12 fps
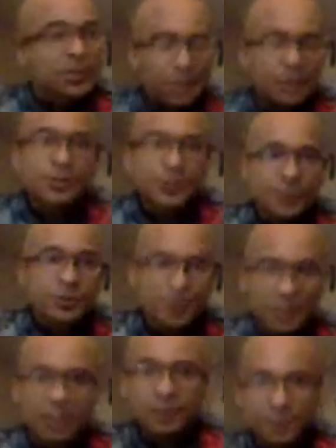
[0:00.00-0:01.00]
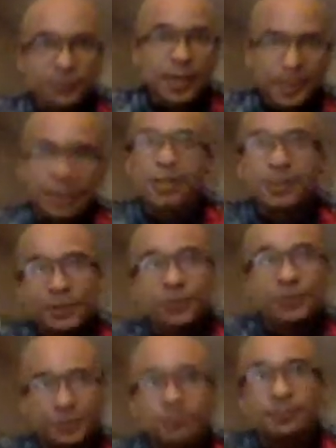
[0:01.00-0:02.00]
There's no smell of rotten eggs.
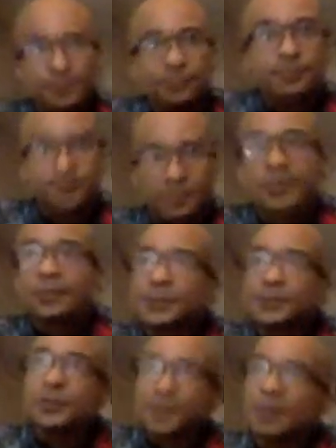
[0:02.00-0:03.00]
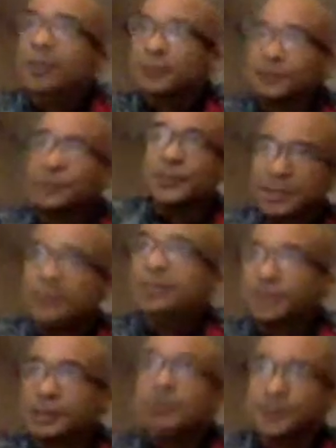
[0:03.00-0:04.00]
There's no smell of feces
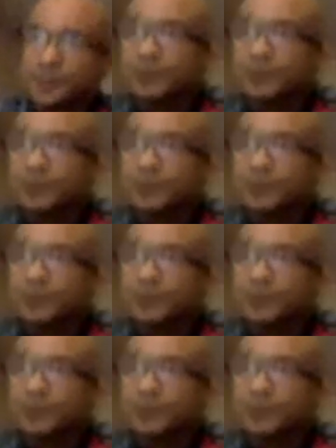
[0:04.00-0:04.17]
in the